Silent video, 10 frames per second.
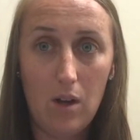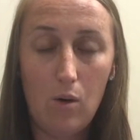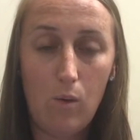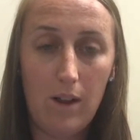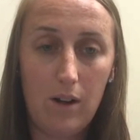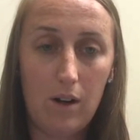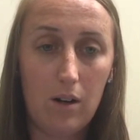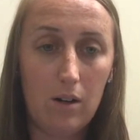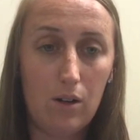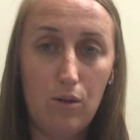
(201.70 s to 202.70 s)

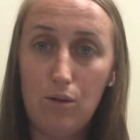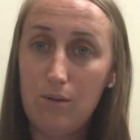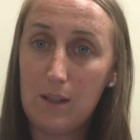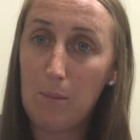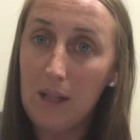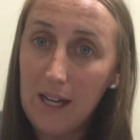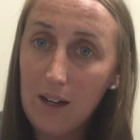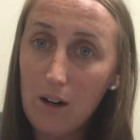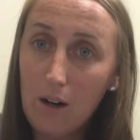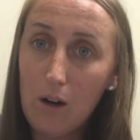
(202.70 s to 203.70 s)
Whether you use a
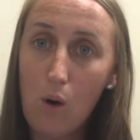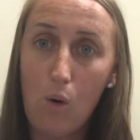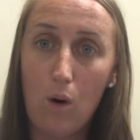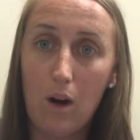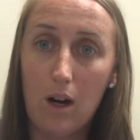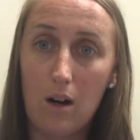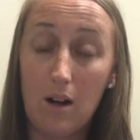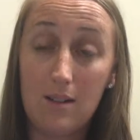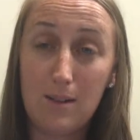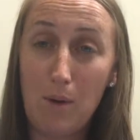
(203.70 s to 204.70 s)
planner or
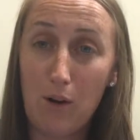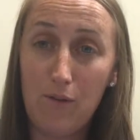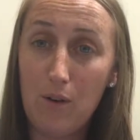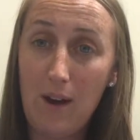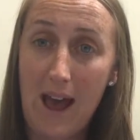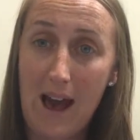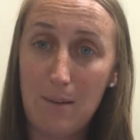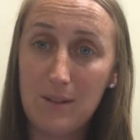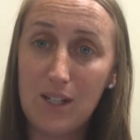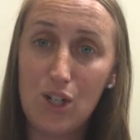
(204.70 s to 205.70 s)
a smartphone
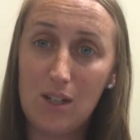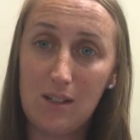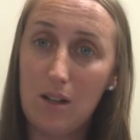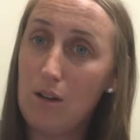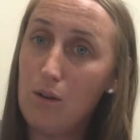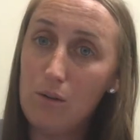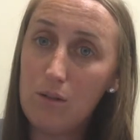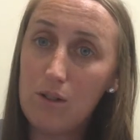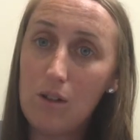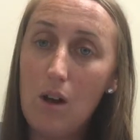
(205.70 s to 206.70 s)
app such as the
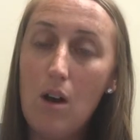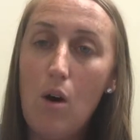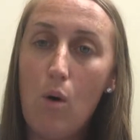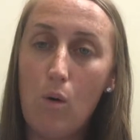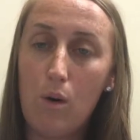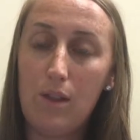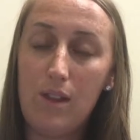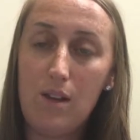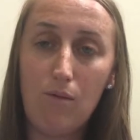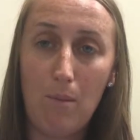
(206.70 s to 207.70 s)
Notes or
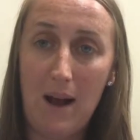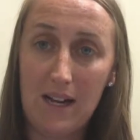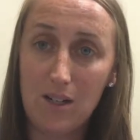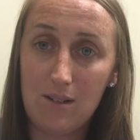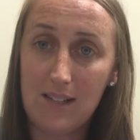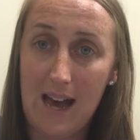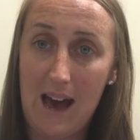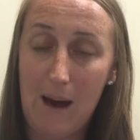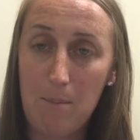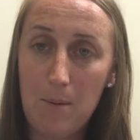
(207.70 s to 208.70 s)
the Reminders
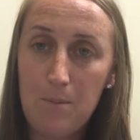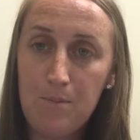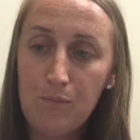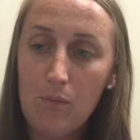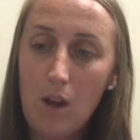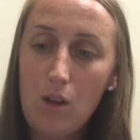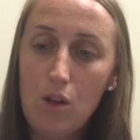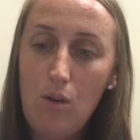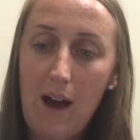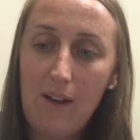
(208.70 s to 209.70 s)
app,
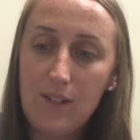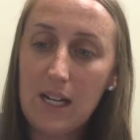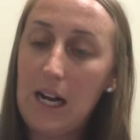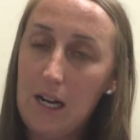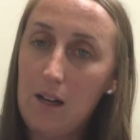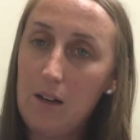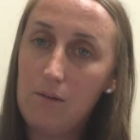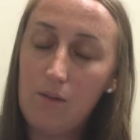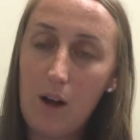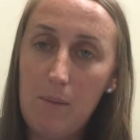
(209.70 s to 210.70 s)
you have to kind
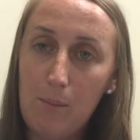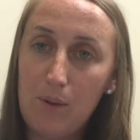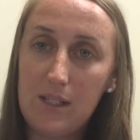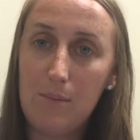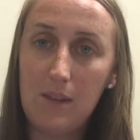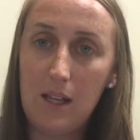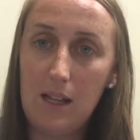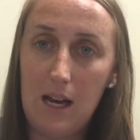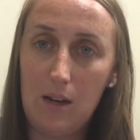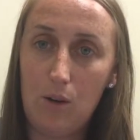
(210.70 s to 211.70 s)
of come up with something
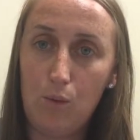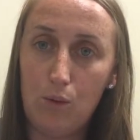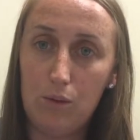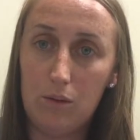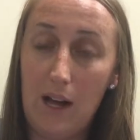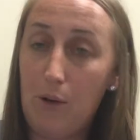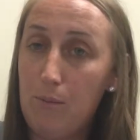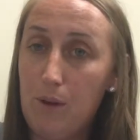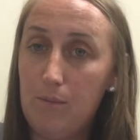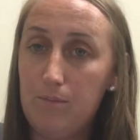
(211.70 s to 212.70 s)
that will help
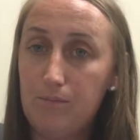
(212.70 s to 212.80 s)
you.